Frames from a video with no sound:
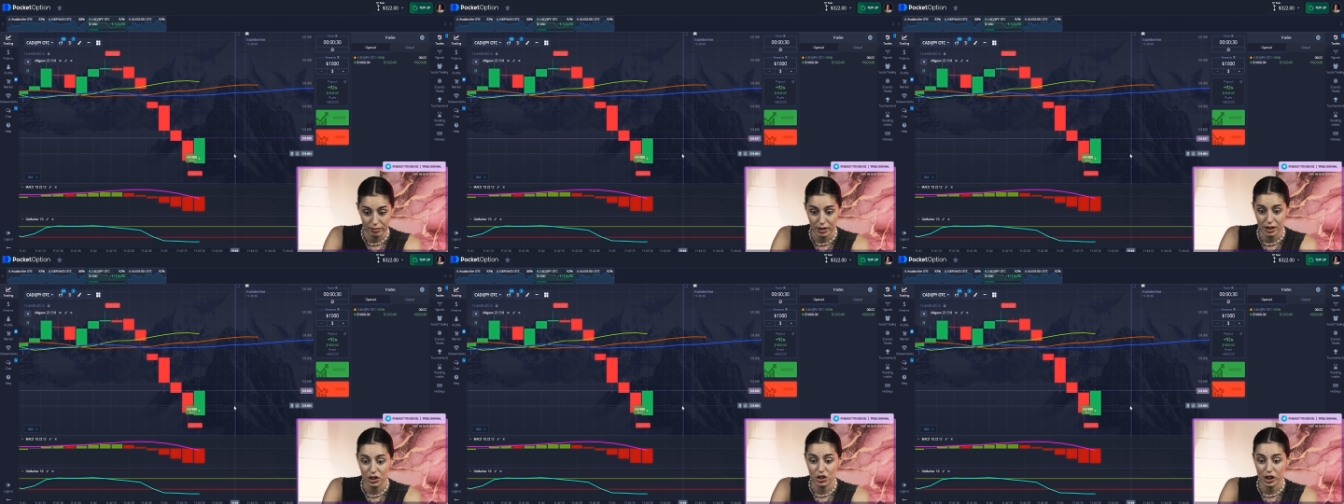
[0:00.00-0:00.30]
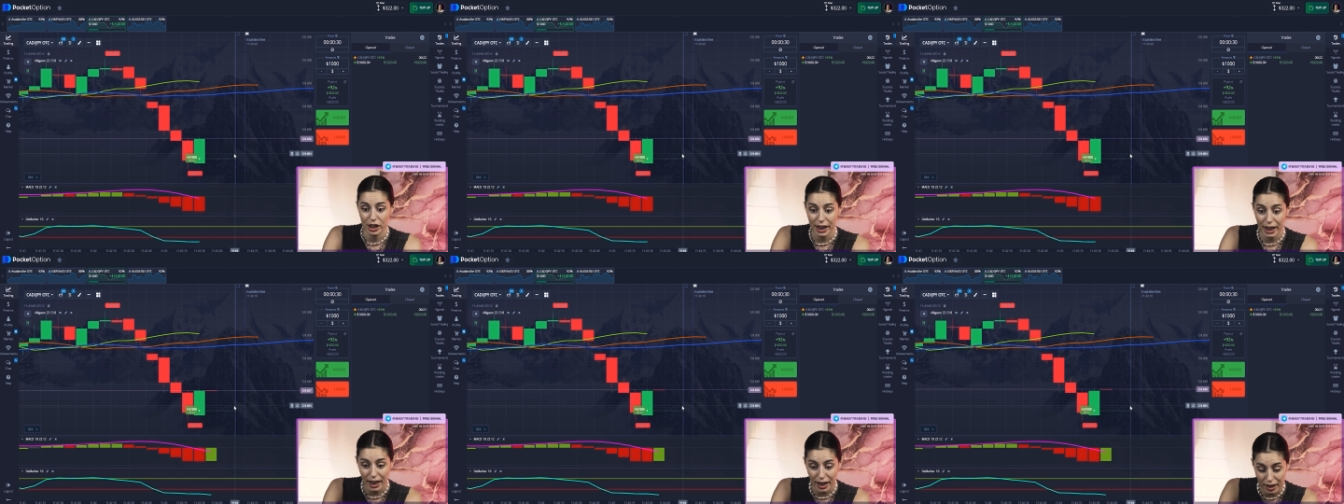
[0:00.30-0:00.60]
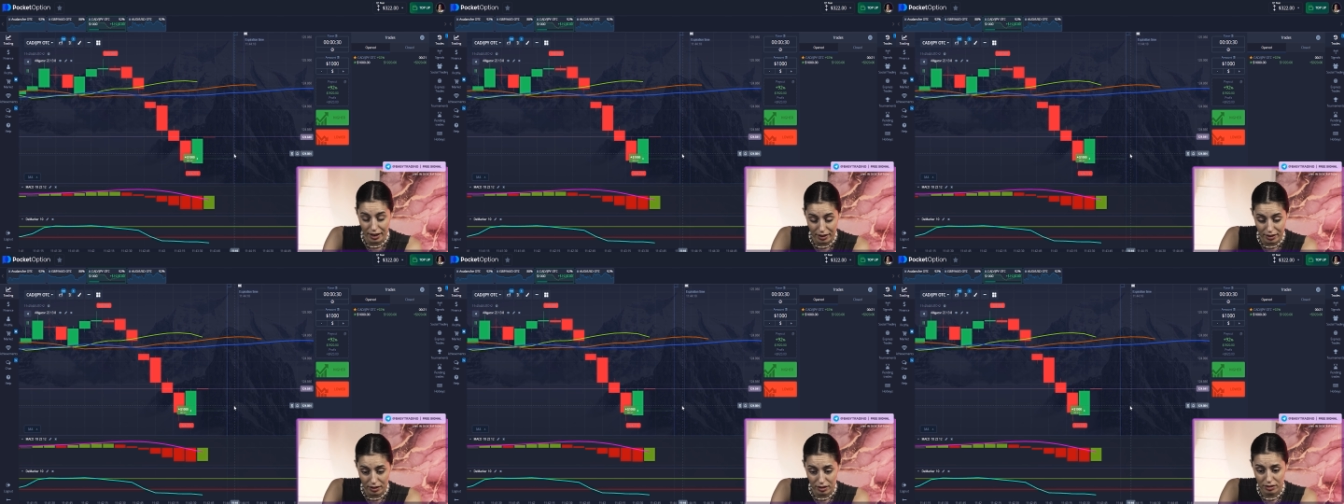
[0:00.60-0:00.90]
such
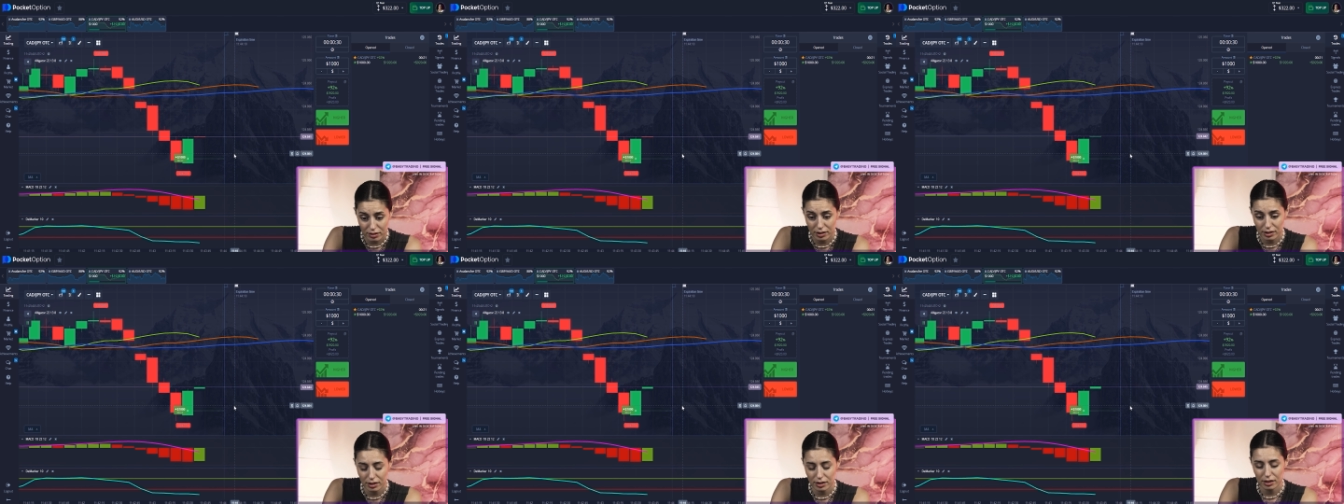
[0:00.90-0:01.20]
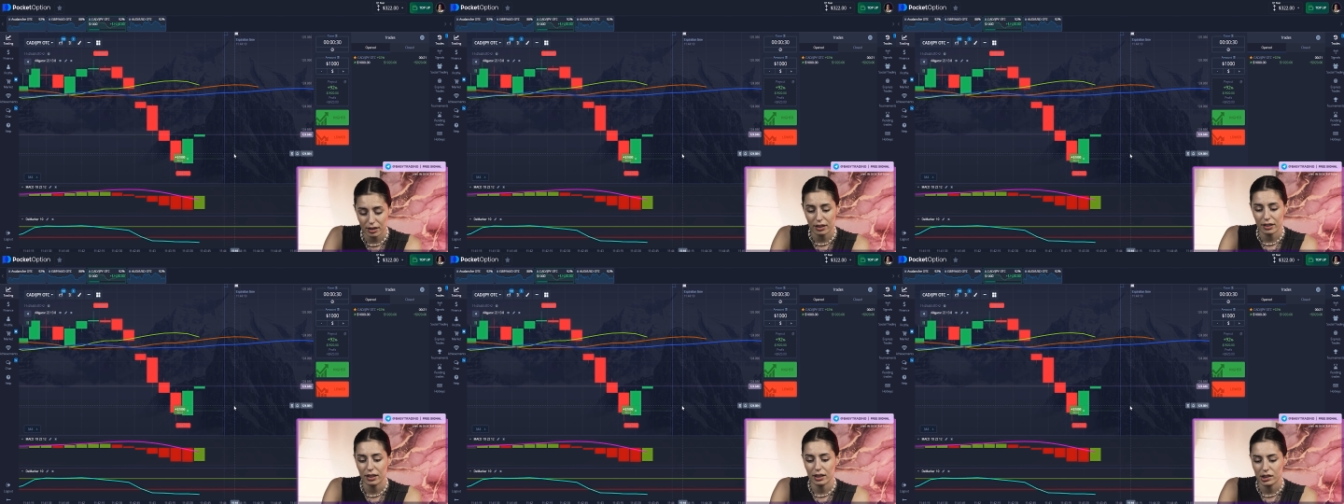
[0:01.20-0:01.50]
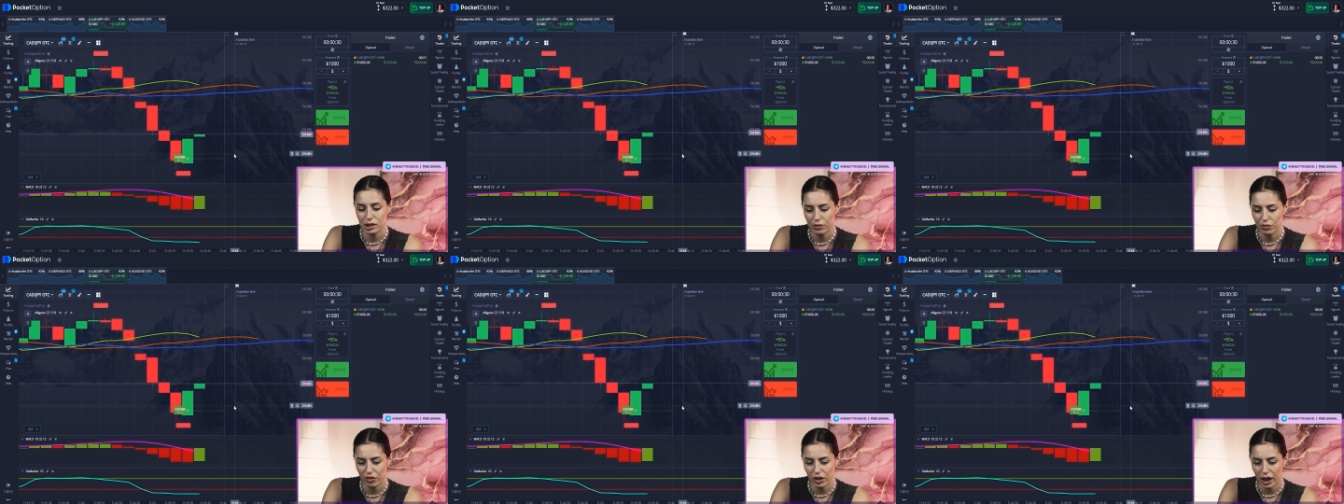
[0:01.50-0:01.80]
candles, and
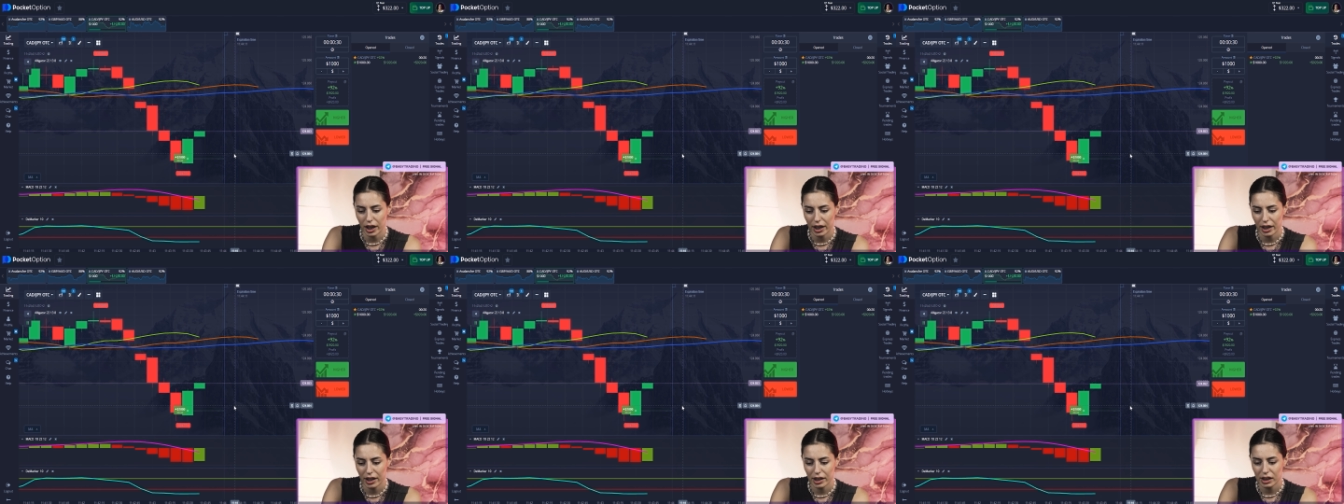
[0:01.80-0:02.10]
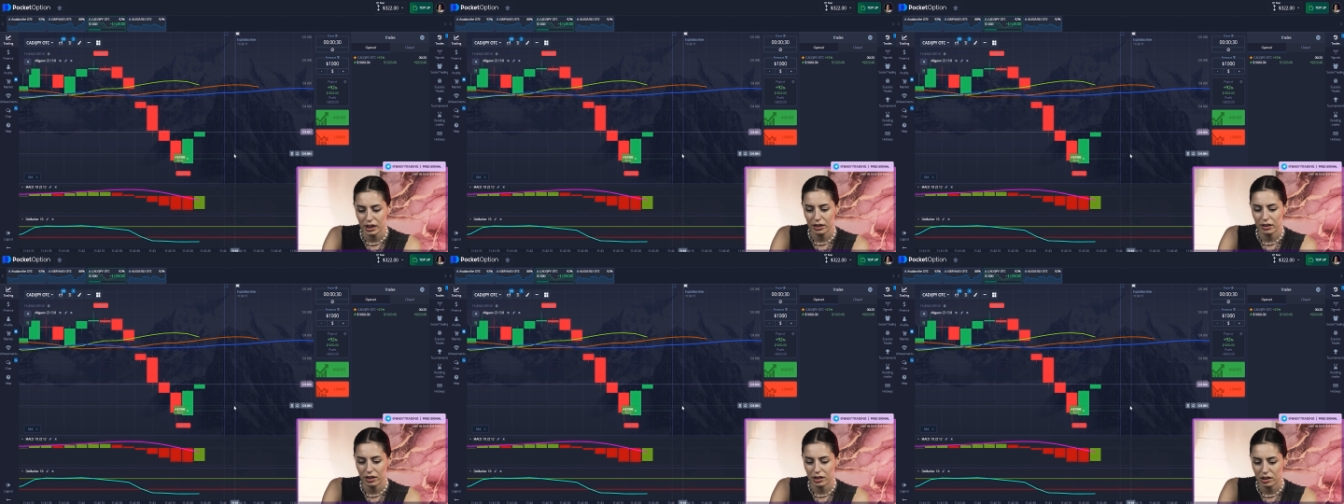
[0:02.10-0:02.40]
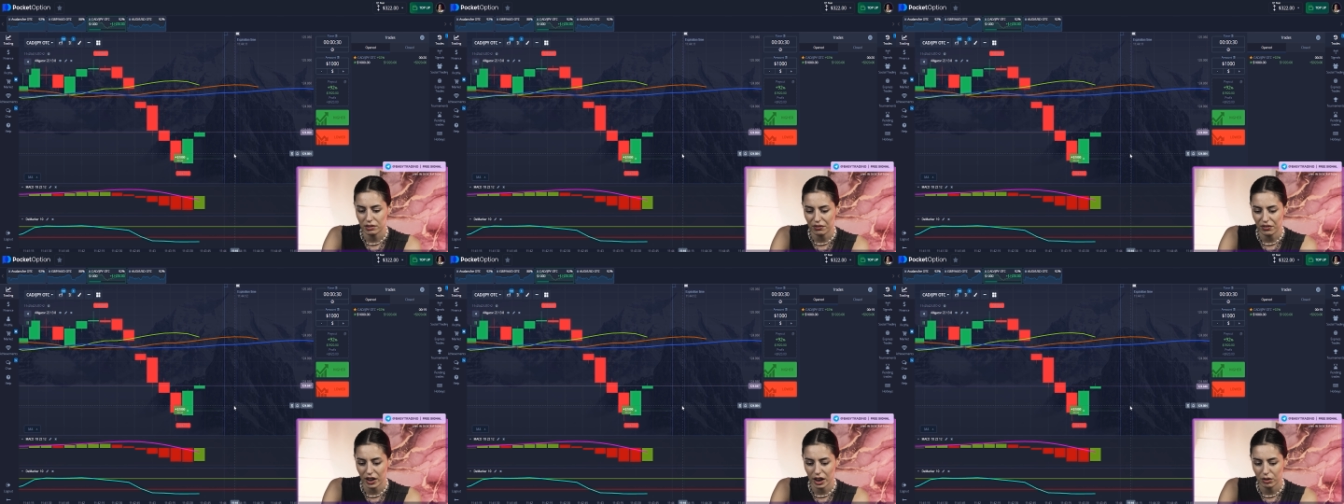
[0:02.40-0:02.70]
that's fine.
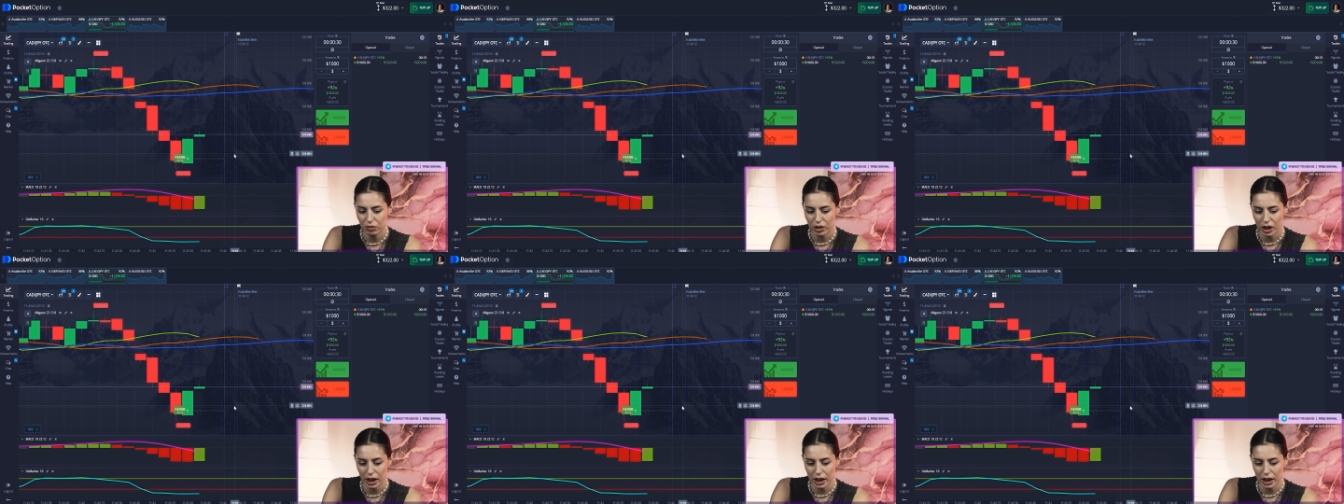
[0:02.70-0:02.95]
That's fine